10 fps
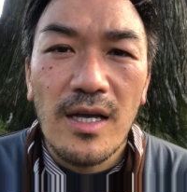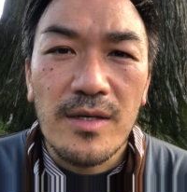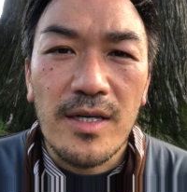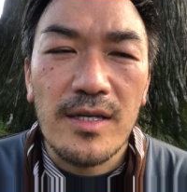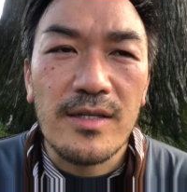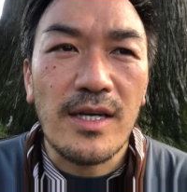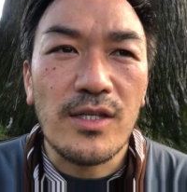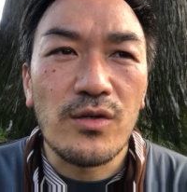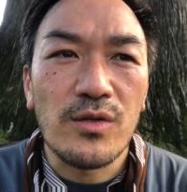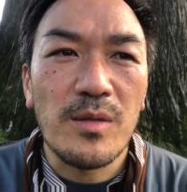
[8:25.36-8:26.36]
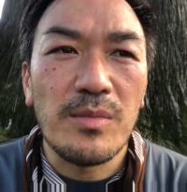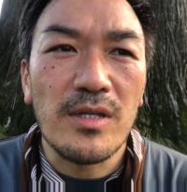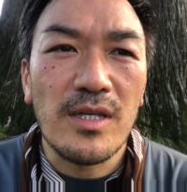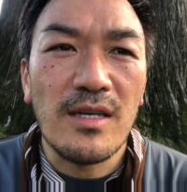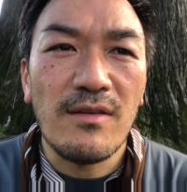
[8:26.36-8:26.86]
because I truly
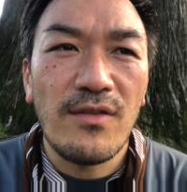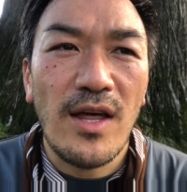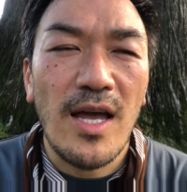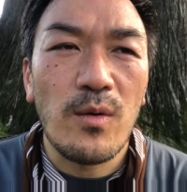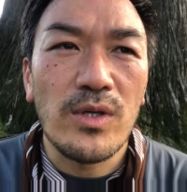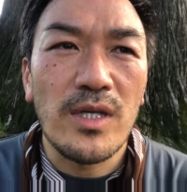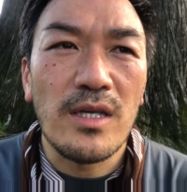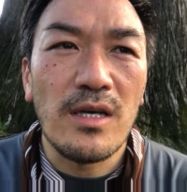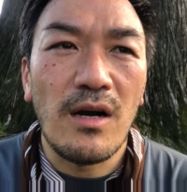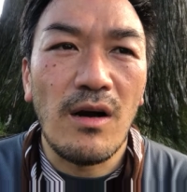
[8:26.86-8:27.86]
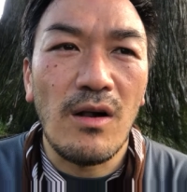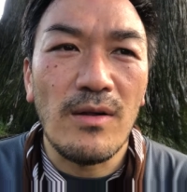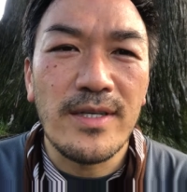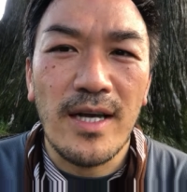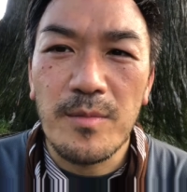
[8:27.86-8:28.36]
believe that we are all
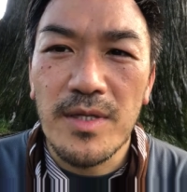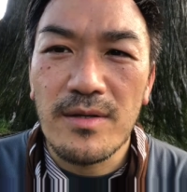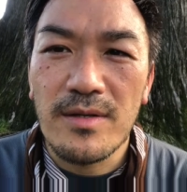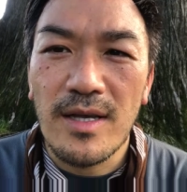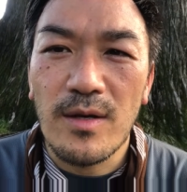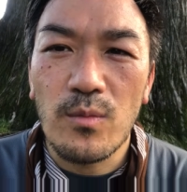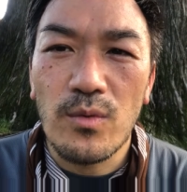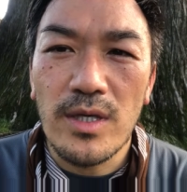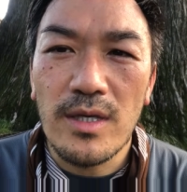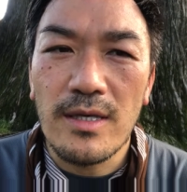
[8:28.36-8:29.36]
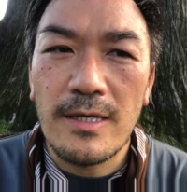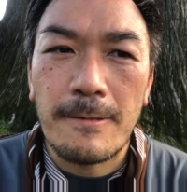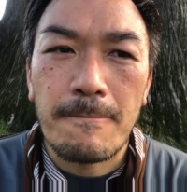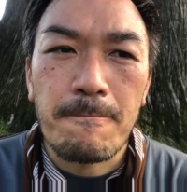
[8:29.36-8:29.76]
diamonds, and we